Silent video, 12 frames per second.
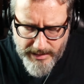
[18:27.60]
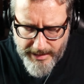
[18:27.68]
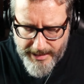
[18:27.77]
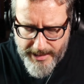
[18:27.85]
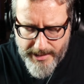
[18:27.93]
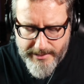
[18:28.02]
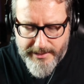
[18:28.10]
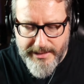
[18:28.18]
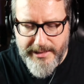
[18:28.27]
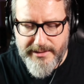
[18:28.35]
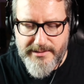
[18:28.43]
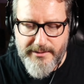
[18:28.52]
and
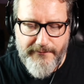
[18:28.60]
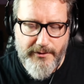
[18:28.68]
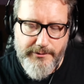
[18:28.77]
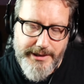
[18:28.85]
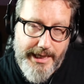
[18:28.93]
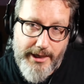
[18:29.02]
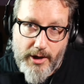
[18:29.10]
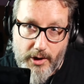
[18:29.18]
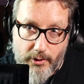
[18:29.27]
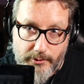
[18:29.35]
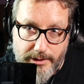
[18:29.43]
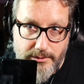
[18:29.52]
it is the phone that I
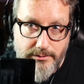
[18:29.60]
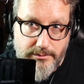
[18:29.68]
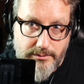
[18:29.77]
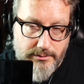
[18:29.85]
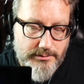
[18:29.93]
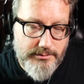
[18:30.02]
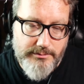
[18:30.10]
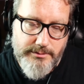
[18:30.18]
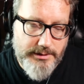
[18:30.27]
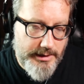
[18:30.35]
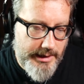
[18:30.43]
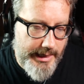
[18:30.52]
own,
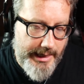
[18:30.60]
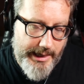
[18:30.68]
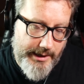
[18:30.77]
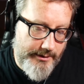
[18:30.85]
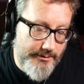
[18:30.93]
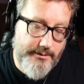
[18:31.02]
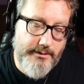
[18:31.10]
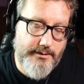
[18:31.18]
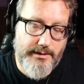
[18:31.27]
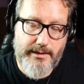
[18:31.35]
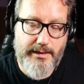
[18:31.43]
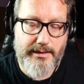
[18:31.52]
and
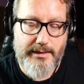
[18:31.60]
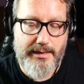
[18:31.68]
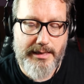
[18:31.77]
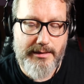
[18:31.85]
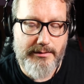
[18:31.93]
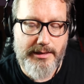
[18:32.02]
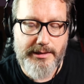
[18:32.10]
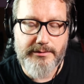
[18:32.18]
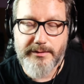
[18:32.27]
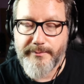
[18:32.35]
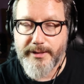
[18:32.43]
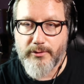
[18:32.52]
I'll
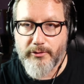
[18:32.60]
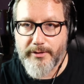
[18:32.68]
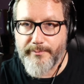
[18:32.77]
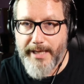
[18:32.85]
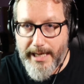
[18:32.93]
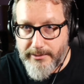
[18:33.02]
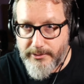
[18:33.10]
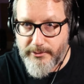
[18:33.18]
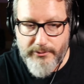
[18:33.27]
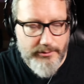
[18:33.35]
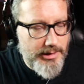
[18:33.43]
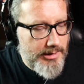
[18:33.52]
likely be going back
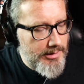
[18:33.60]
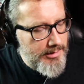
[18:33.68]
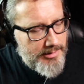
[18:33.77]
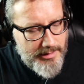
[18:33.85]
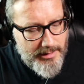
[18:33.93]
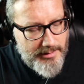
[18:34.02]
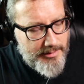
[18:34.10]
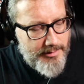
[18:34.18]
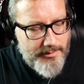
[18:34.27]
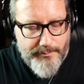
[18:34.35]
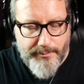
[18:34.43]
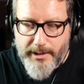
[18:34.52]
to.
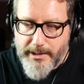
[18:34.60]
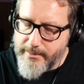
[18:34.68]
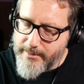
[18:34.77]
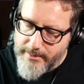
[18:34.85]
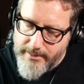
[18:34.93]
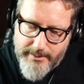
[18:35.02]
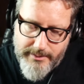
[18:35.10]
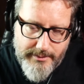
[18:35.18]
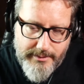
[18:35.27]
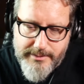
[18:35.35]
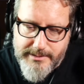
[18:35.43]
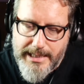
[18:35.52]
But
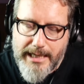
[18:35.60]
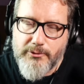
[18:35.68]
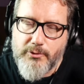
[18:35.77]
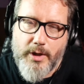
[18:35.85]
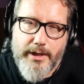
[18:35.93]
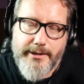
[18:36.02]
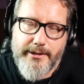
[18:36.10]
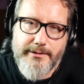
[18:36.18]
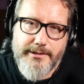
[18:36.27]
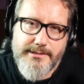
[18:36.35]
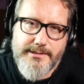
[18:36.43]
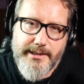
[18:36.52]
the sound quality
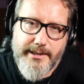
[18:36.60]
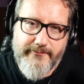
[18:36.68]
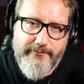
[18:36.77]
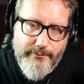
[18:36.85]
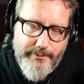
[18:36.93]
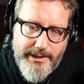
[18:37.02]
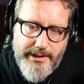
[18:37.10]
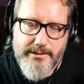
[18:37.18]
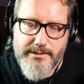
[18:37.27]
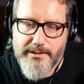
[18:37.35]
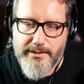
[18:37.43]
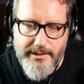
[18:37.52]
on this thing, for me
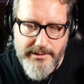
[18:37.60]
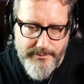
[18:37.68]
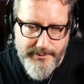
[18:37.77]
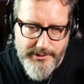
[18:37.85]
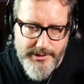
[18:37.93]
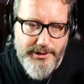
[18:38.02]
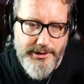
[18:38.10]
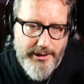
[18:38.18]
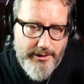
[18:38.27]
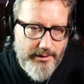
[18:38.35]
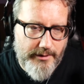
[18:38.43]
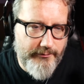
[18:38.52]
as a musician
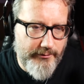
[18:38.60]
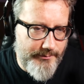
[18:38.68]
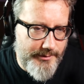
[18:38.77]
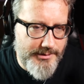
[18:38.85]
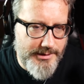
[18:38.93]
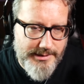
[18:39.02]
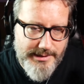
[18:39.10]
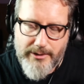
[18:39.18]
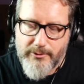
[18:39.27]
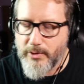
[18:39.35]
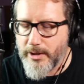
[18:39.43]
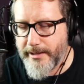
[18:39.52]
and a lover of music,
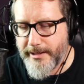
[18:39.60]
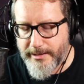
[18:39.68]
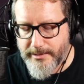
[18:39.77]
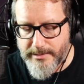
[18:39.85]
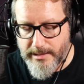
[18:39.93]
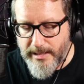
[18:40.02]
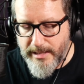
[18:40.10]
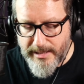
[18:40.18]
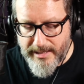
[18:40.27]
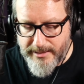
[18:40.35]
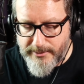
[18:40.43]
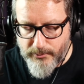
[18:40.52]
sound quality is
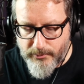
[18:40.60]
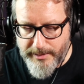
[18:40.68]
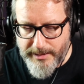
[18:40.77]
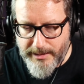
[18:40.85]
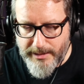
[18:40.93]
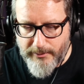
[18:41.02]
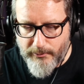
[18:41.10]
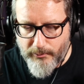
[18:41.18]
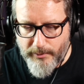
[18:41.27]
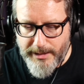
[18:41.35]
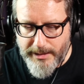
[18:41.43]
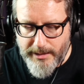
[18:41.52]
really,
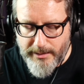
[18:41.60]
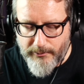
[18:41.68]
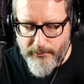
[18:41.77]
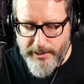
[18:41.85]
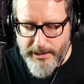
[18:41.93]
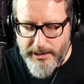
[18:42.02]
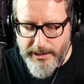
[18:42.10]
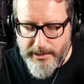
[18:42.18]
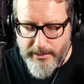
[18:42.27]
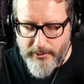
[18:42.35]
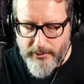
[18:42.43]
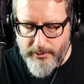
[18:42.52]
really,
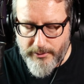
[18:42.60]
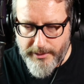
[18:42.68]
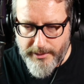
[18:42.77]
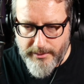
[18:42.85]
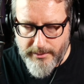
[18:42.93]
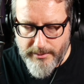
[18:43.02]
really good.